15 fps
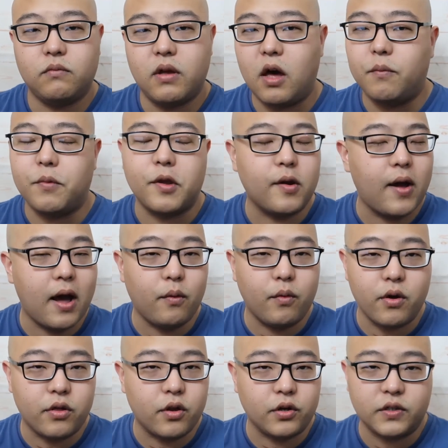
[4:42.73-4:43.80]
helping you out
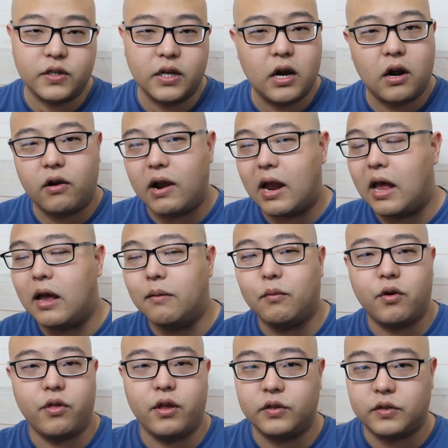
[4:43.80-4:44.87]
with your CRM
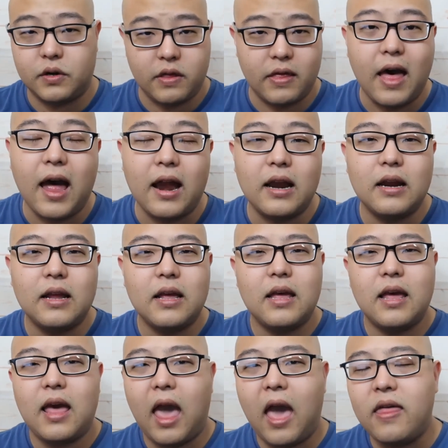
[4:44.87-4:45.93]
or this or that.
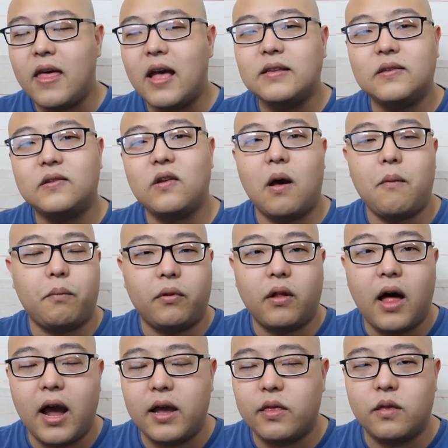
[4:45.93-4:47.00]
And that's
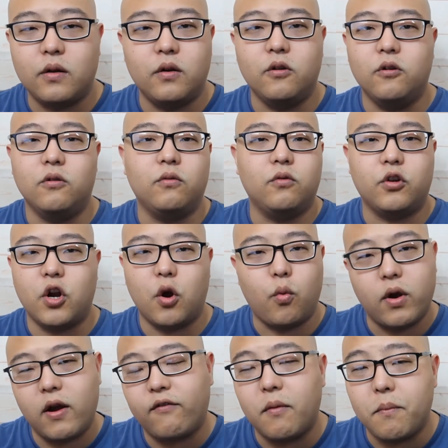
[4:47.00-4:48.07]
applied through
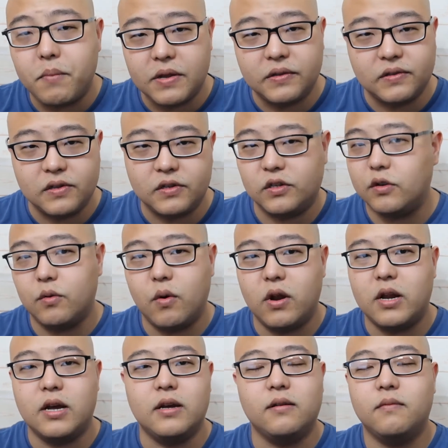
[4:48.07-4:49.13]
whatever business you
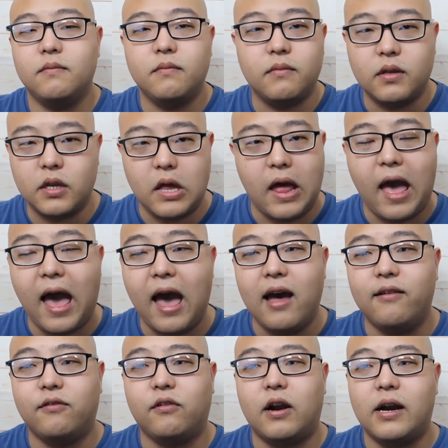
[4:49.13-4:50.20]
want to
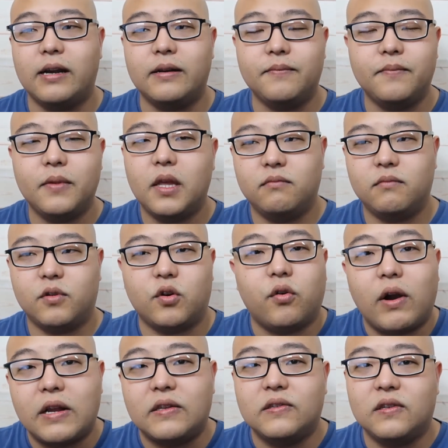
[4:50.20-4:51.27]
have, right?
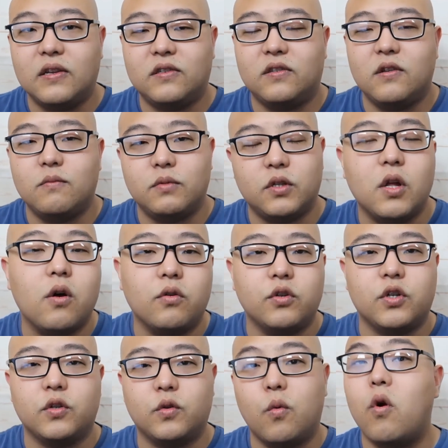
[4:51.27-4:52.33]
Create systems don't
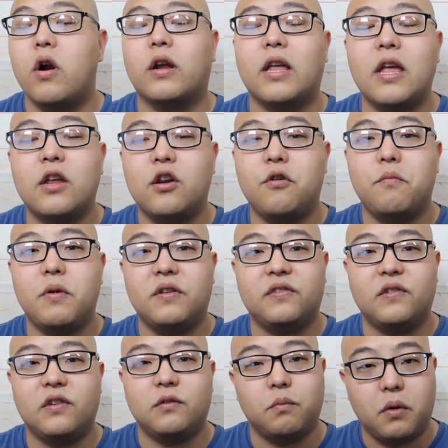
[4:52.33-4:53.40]
just work in your
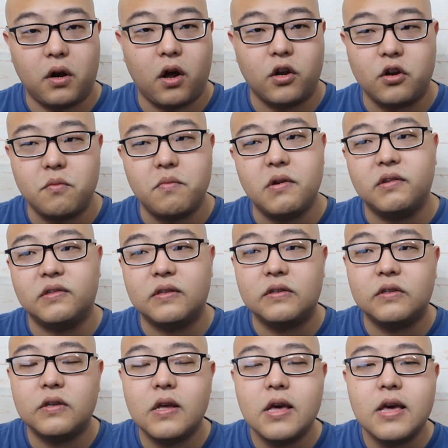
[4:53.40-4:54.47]
business but on your
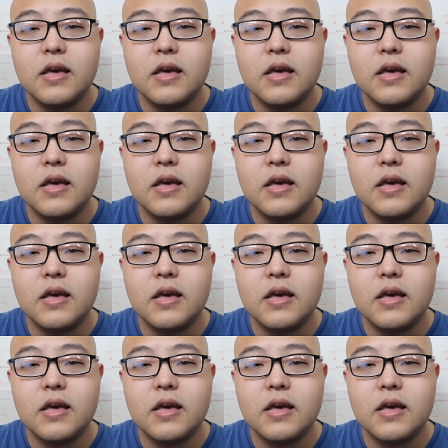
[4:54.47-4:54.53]
business.